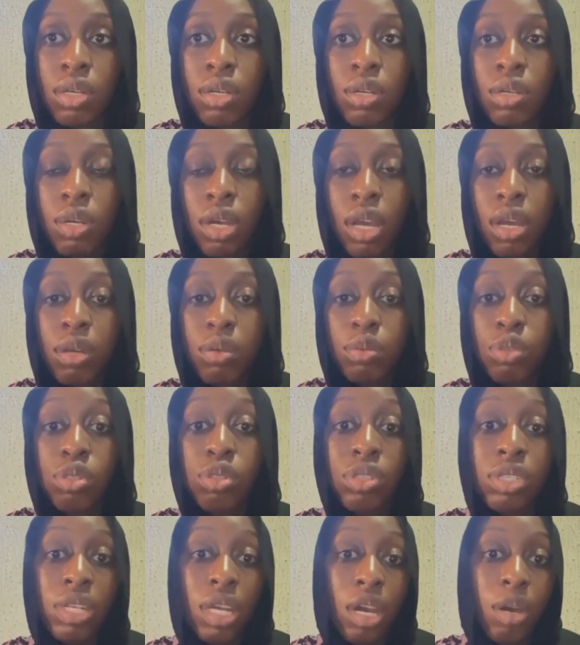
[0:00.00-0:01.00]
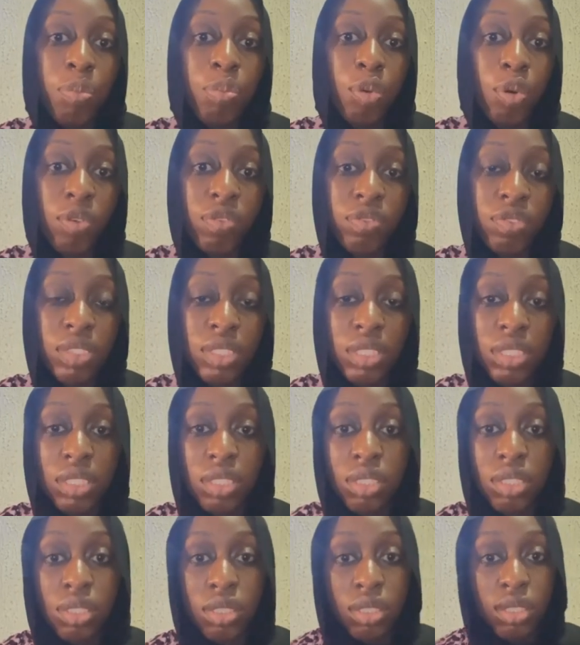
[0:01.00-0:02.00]
through the help of
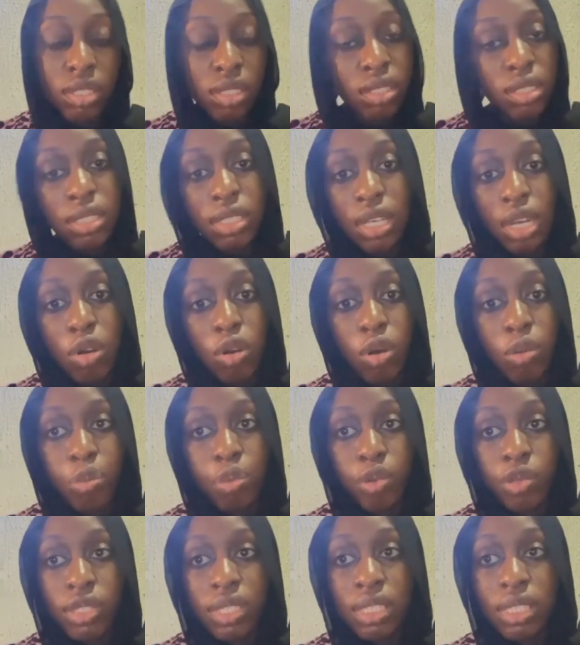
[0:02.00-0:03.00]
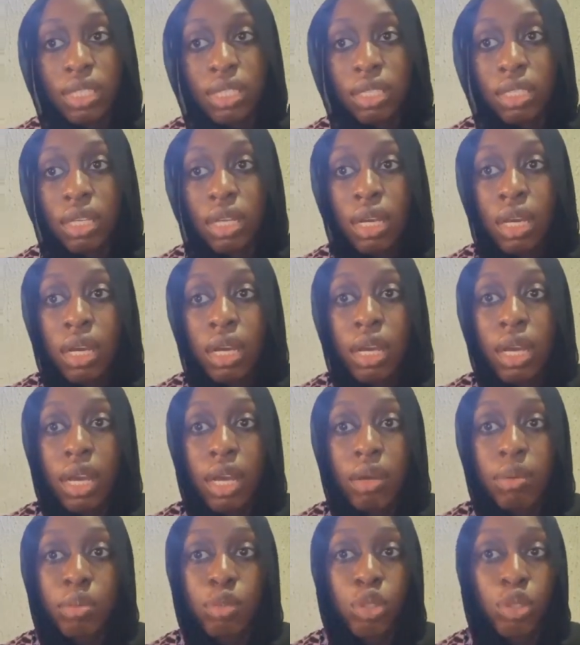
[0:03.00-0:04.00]
the second protein,
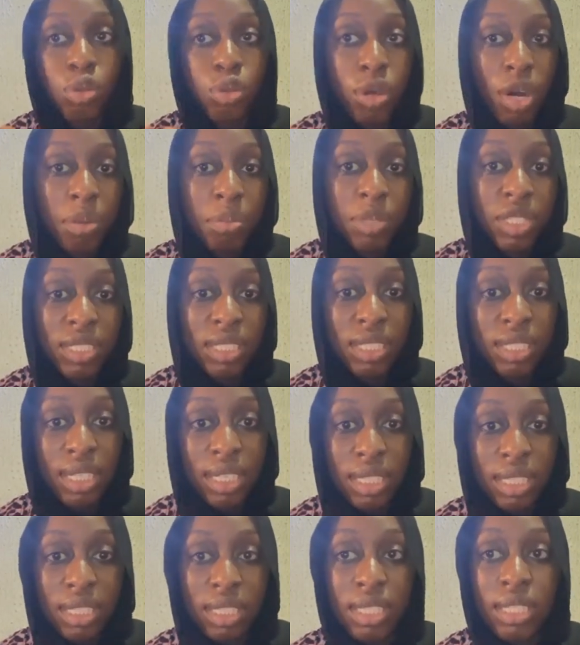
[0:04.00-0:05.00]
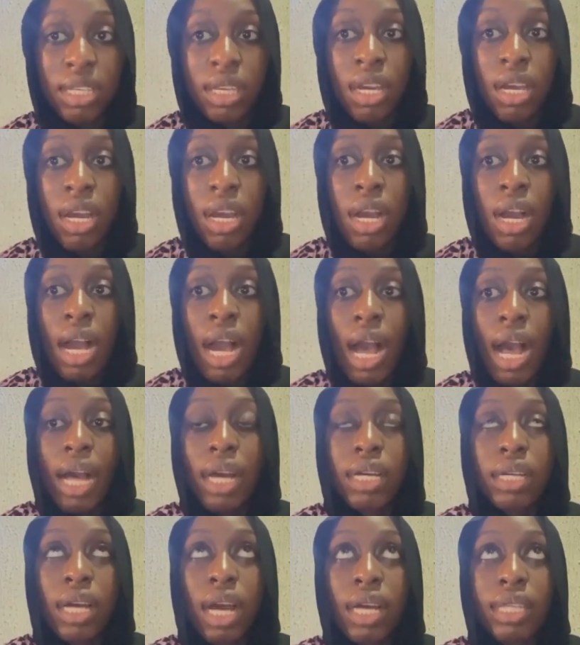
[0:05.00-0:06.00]
neuraminidase,
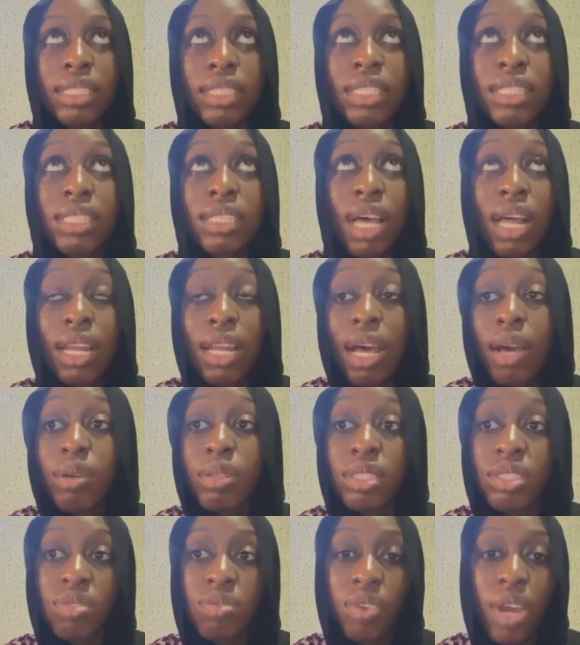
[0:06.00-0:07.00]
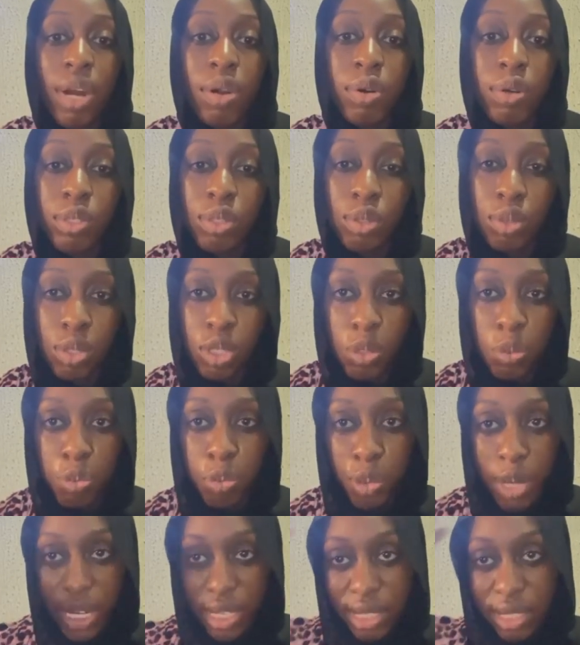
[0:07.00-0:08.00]
and this allows the virus to
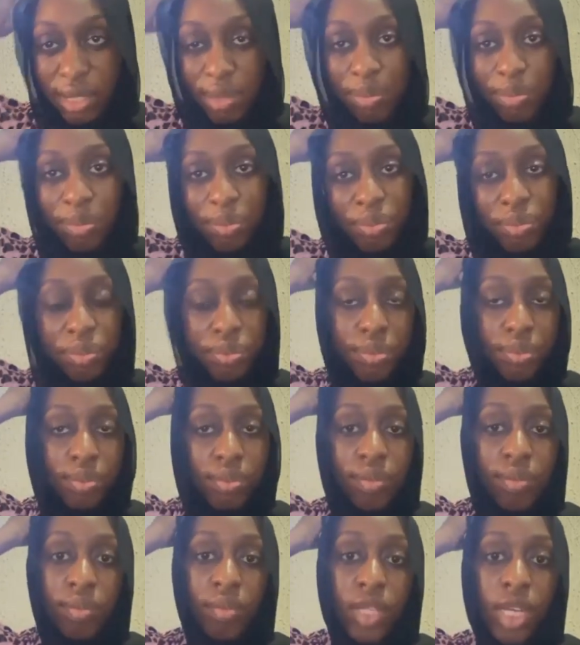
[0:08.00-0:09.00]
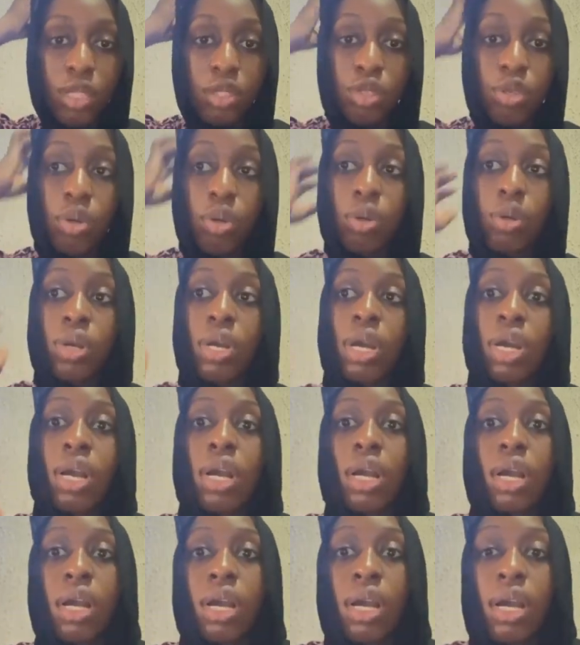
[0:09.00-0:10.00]
spread. So
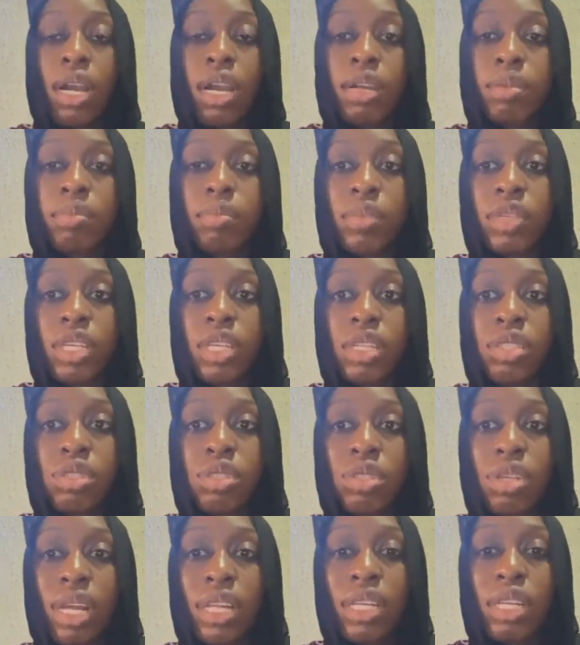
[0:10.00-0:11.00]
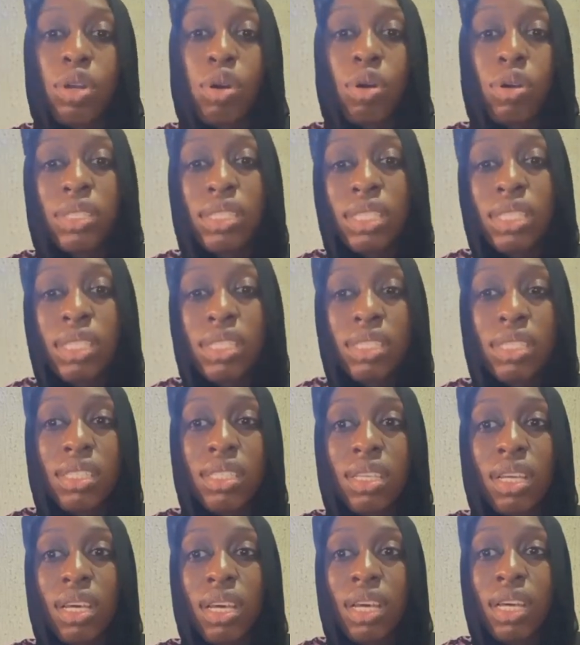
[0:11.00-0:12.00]
it usually
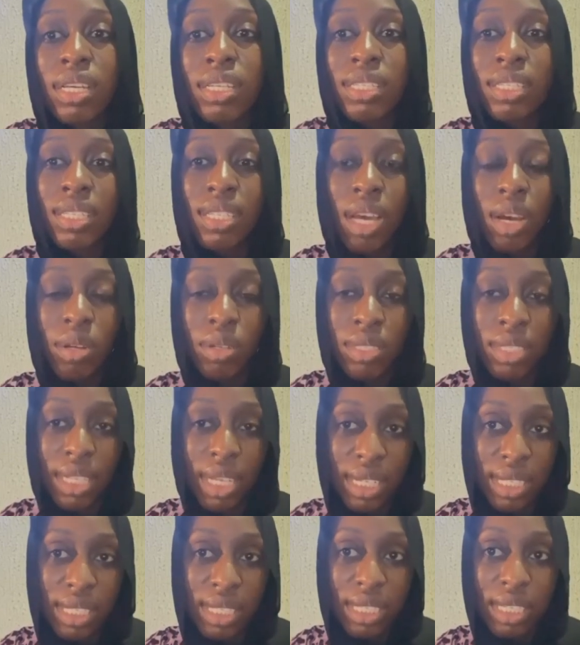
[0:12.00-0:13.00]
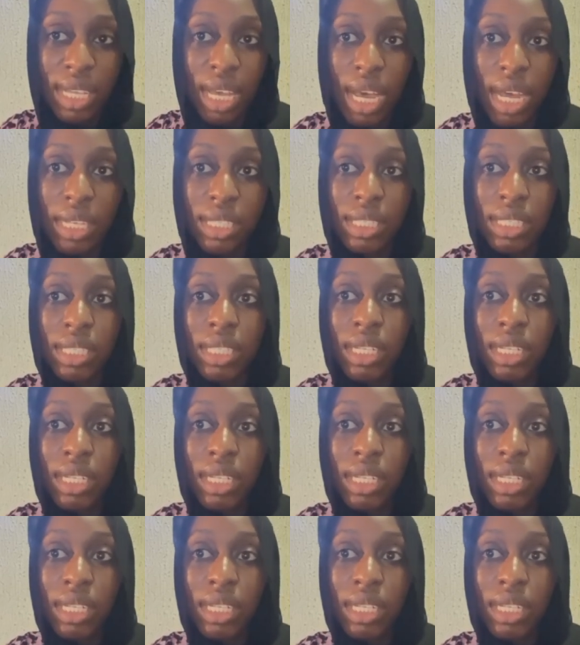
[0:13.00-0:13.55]
causes cell death, and